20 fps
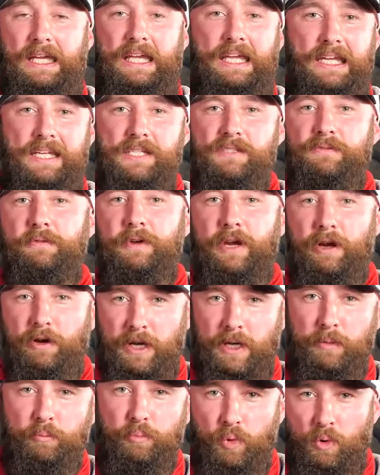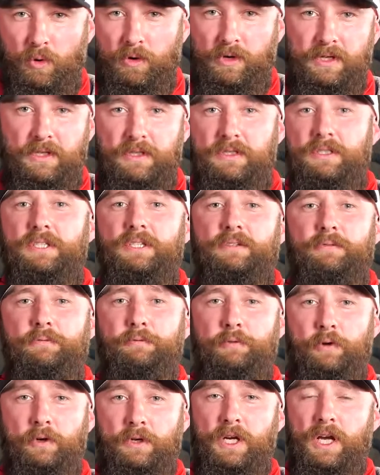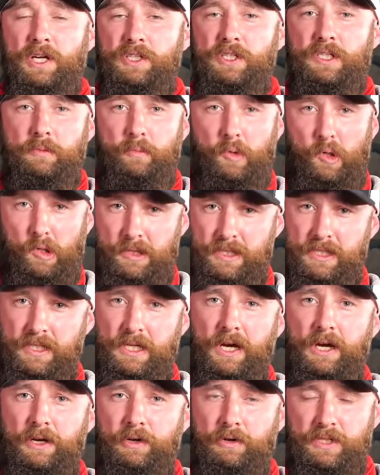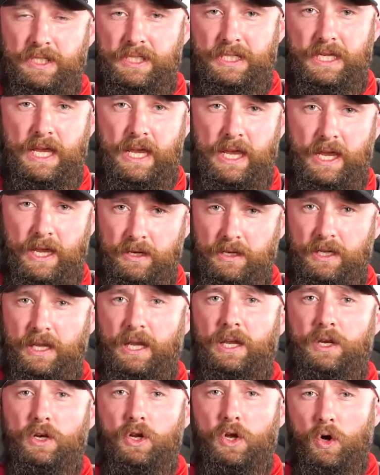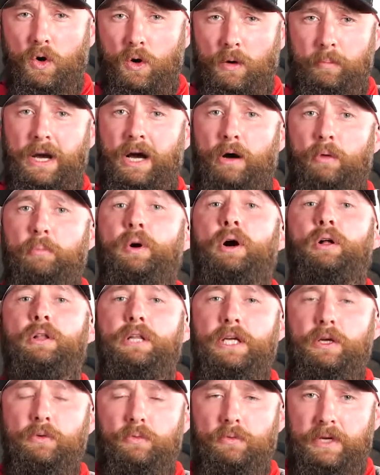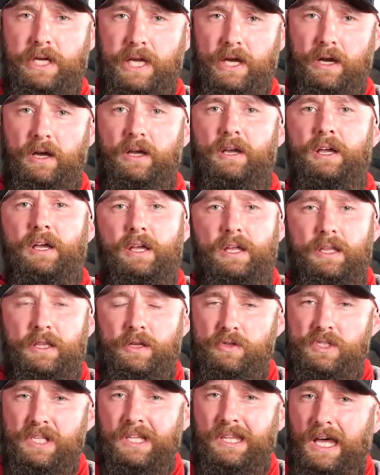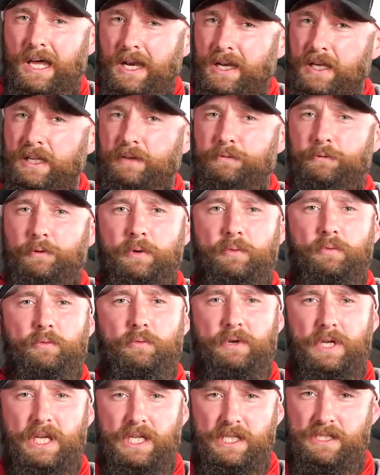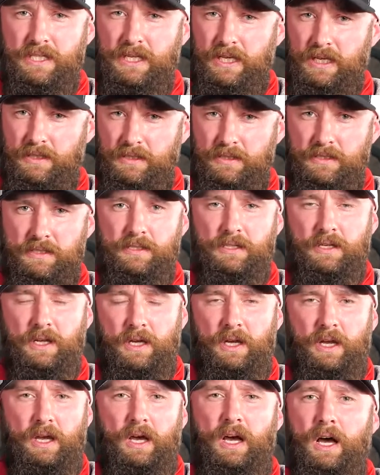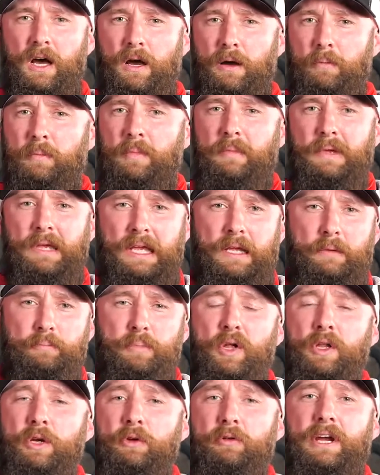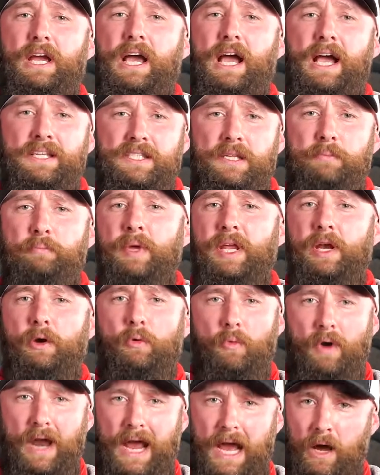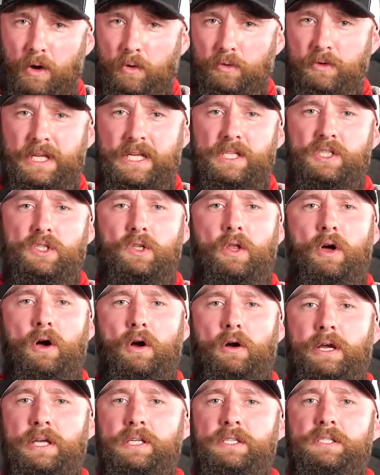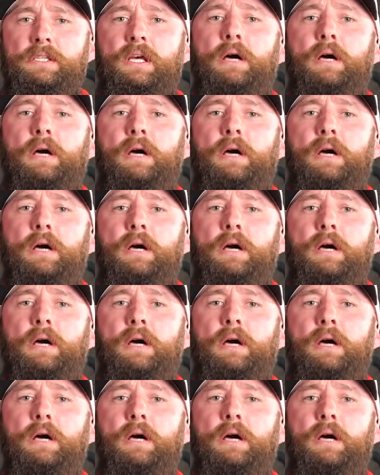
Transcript: It is very important for customers to understand and know about polyurea. There's a lot of different reasons. Um, Polyurea hasn't been around as long as